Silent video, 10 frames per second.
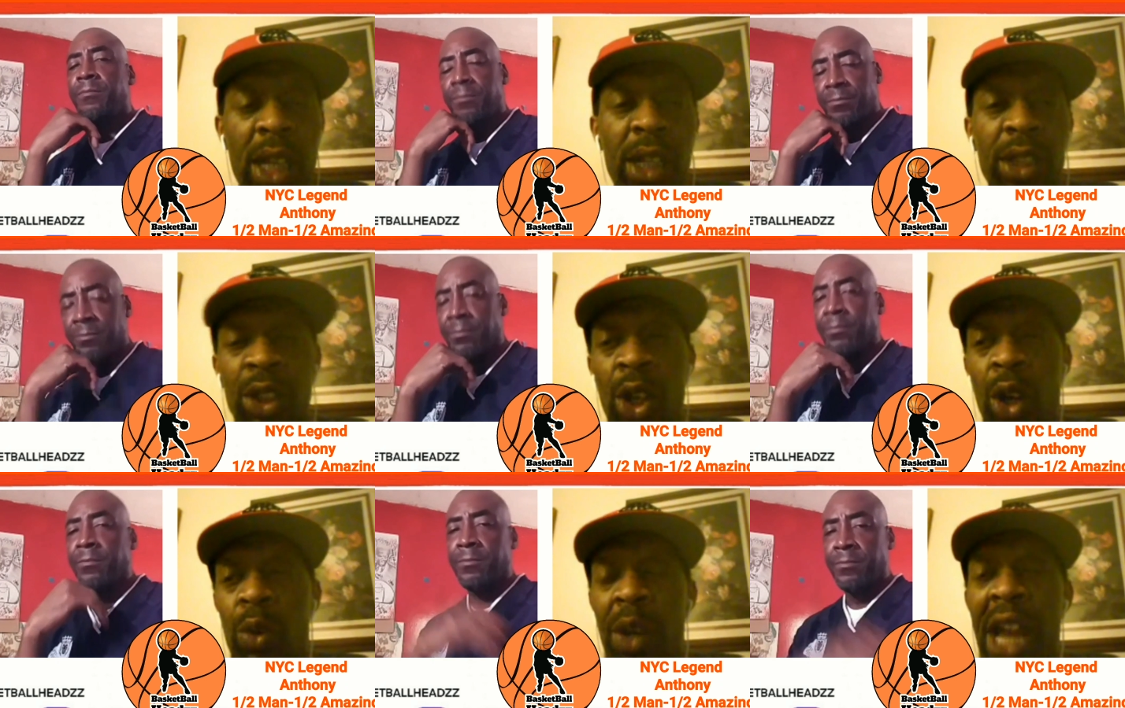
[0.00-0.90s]

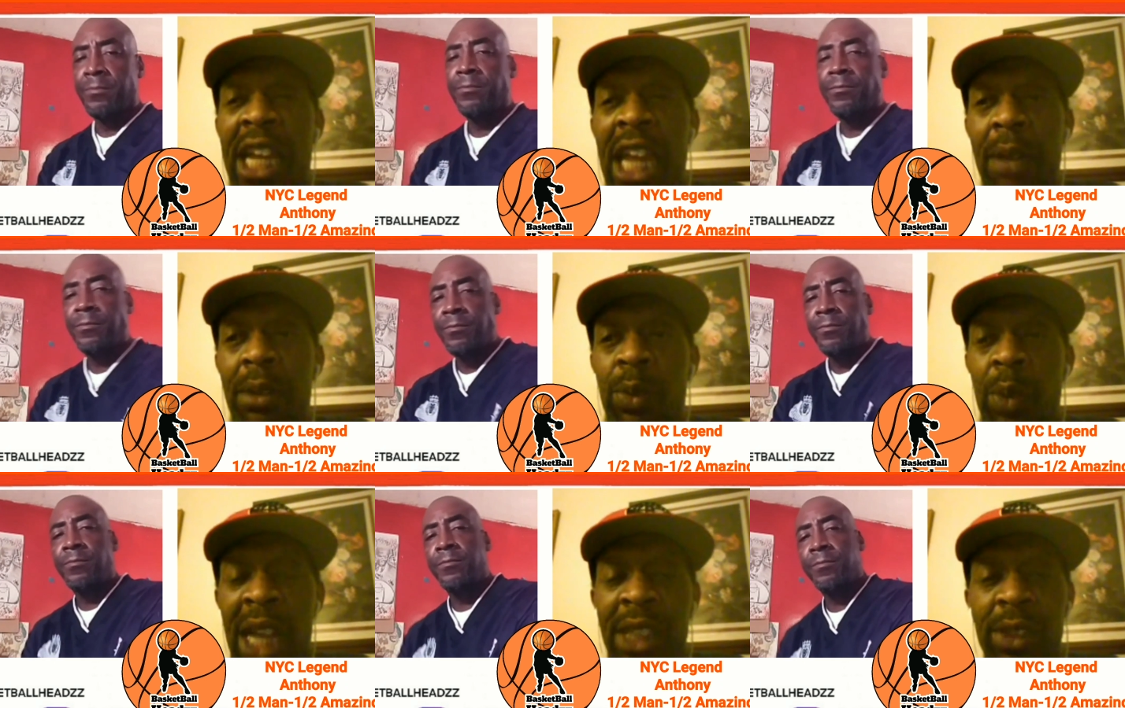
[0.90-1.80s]
Speaker 1: Mm. So when I came,
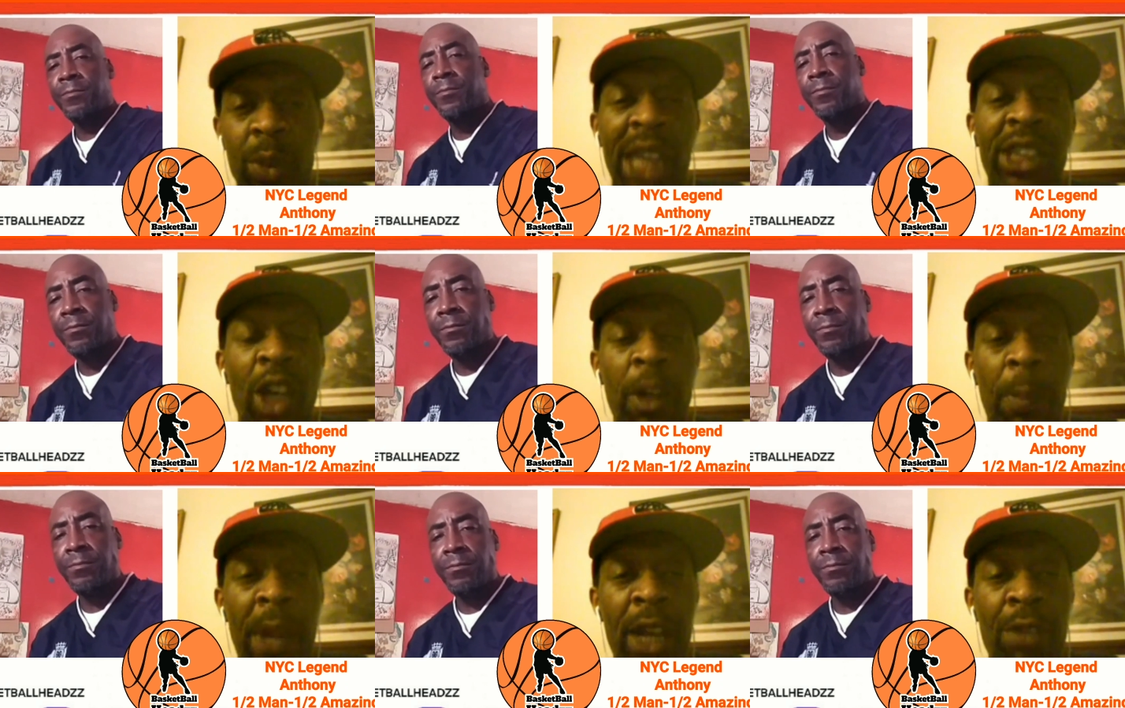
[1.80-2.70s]
when I, when I started
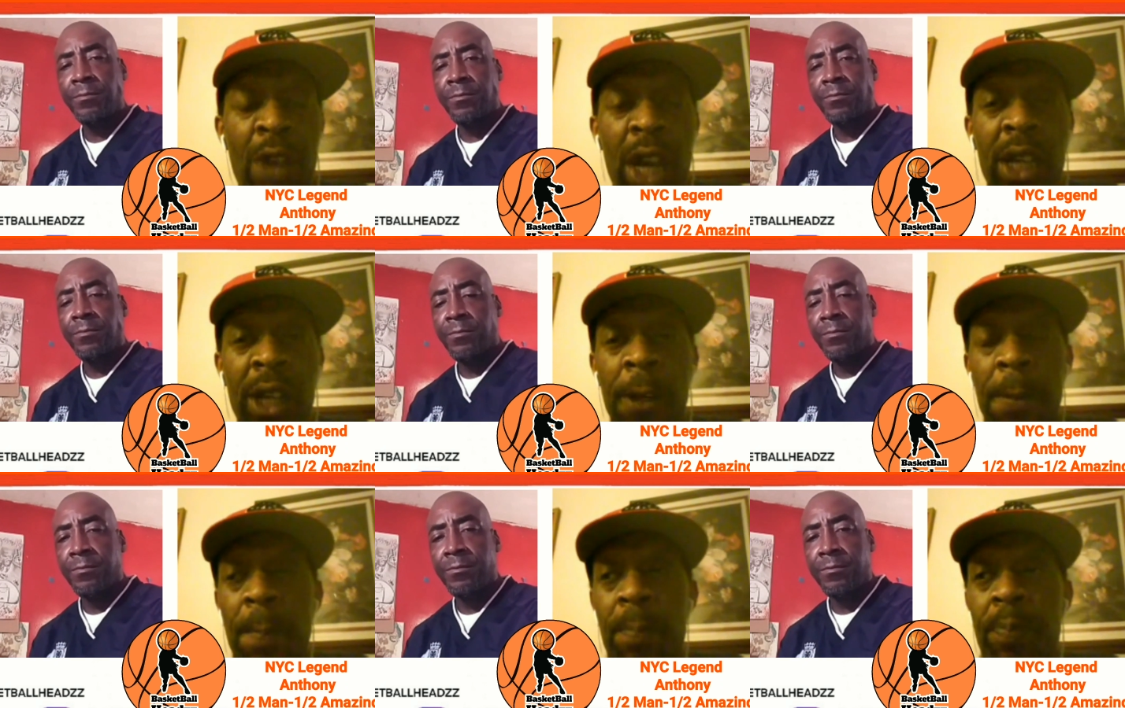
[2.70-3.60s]
playing at Rucker,
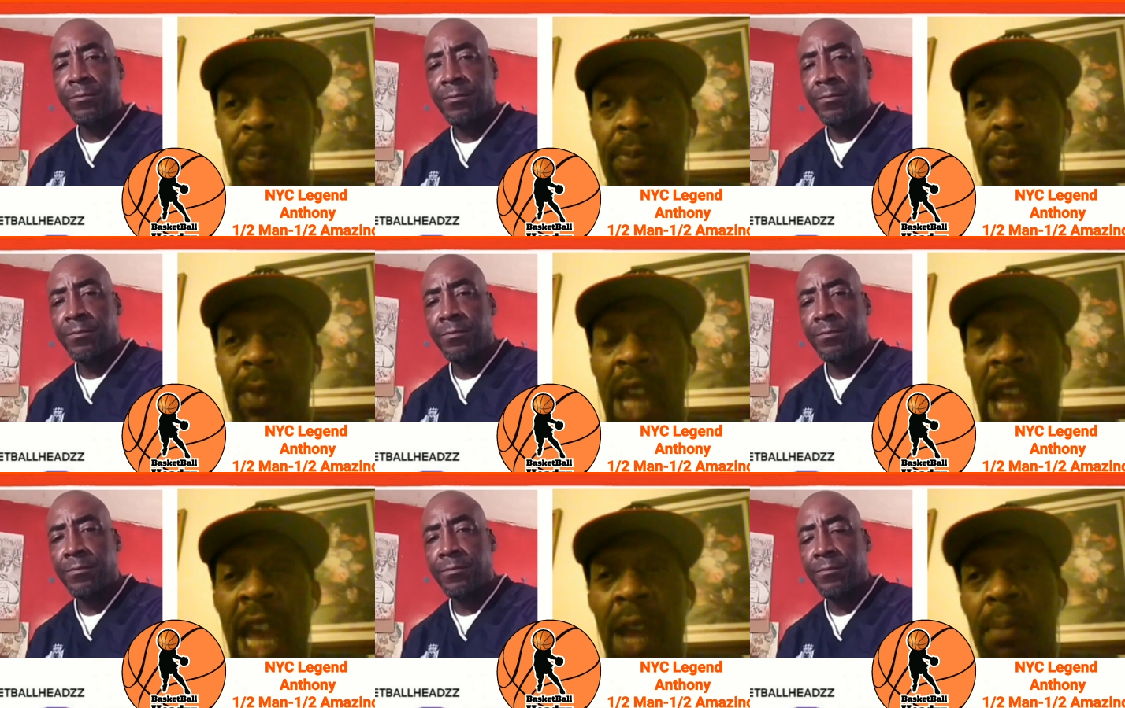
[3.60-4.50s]

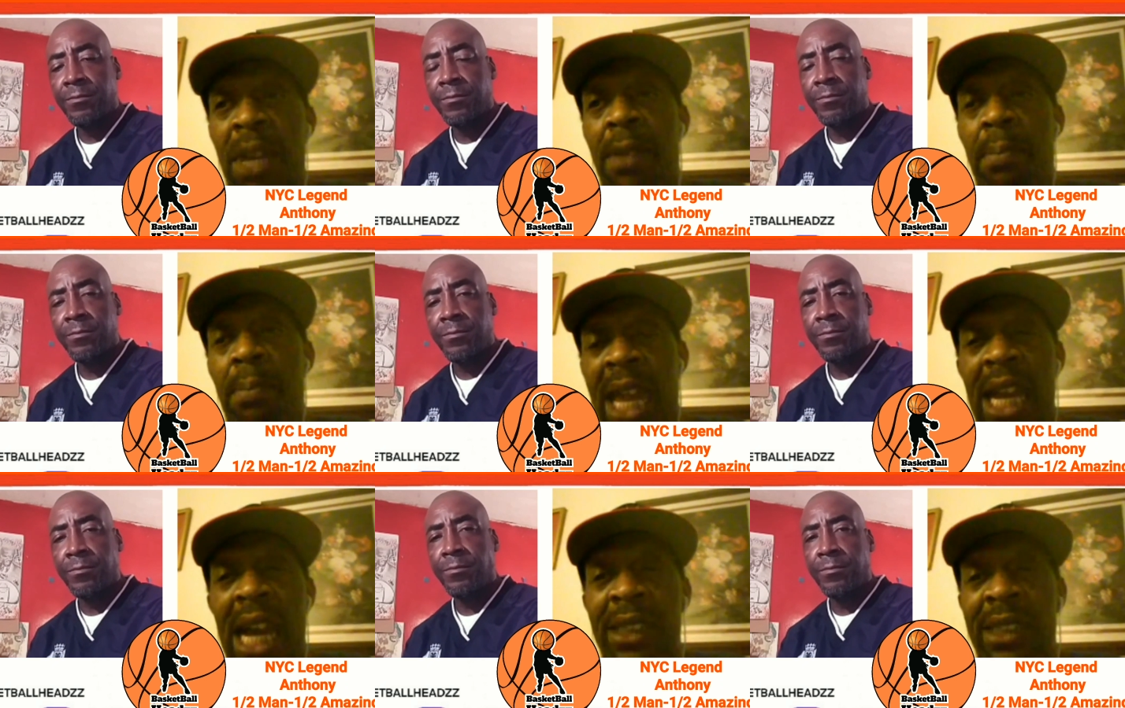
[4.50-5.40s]
and me and Maine got